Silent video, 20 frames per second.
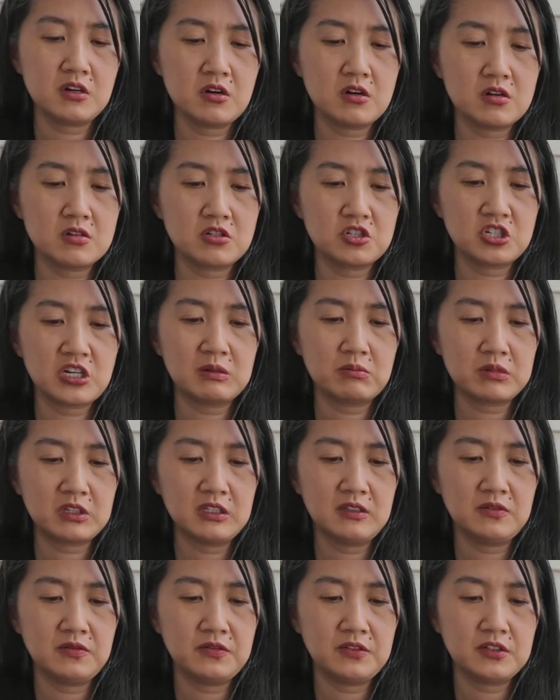a heart shaped
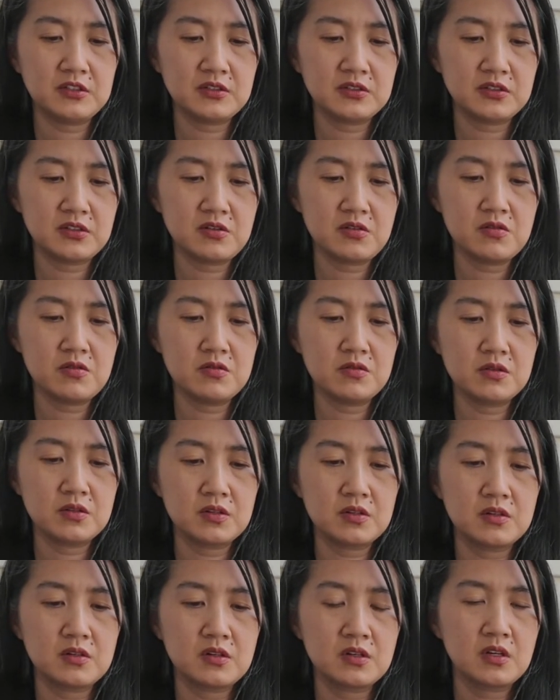leaf. So
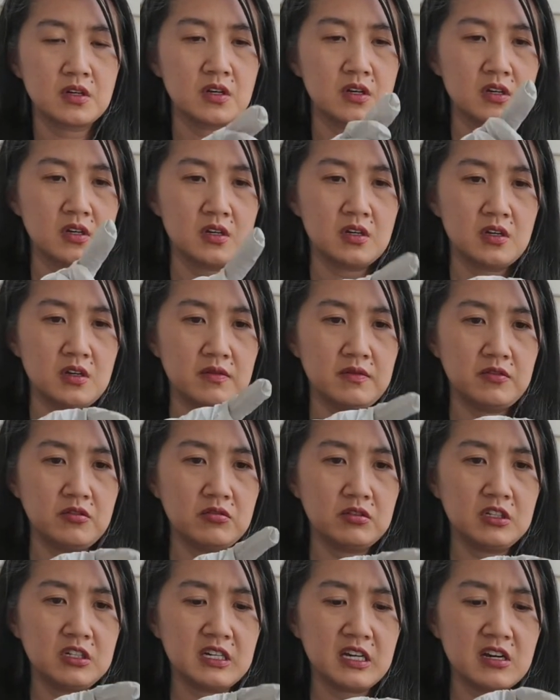if we
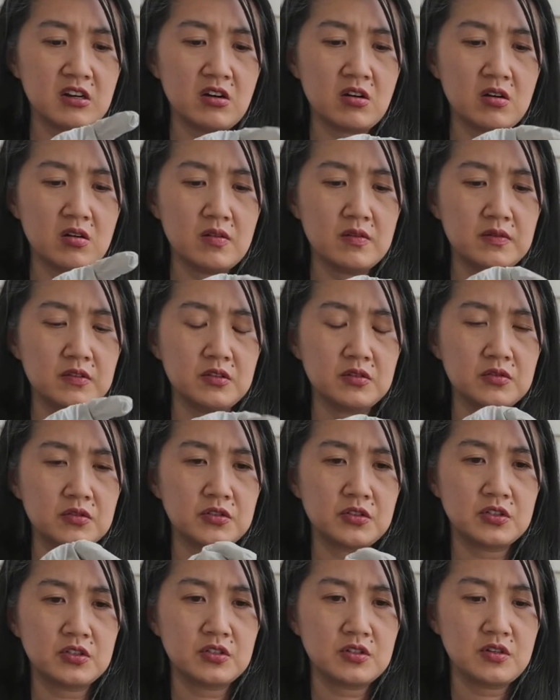look at all of
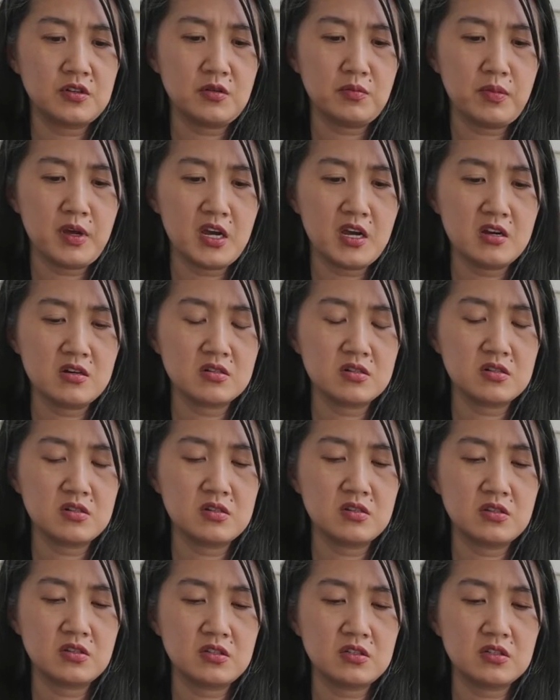those
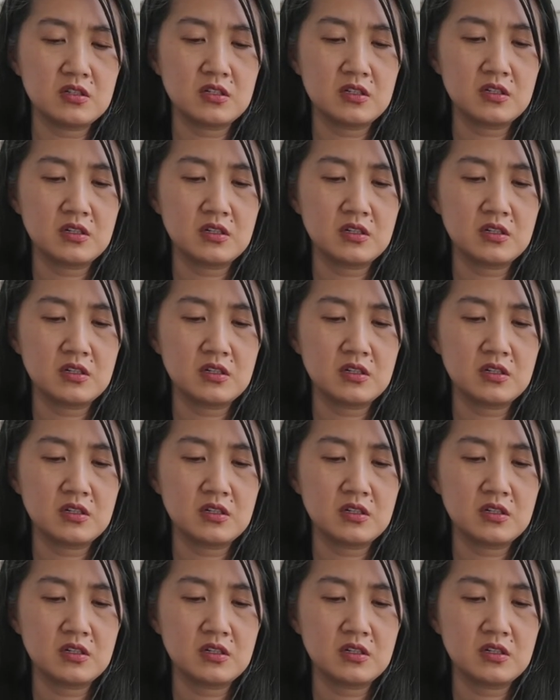patterns